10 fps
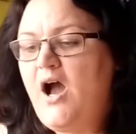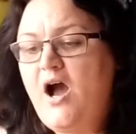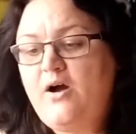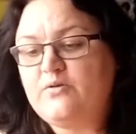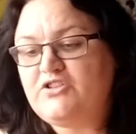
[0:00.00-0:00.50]

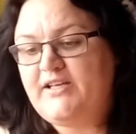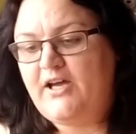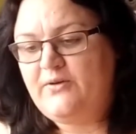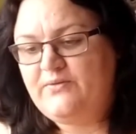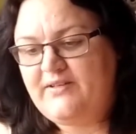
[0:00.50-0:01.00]
Oh, she
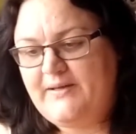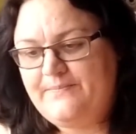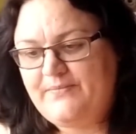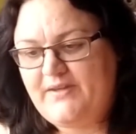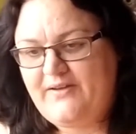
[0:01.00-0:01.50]
owns it,
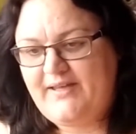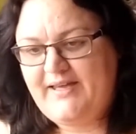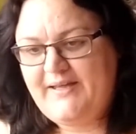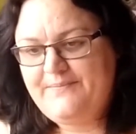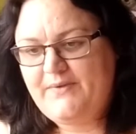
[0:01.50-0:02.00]
okay?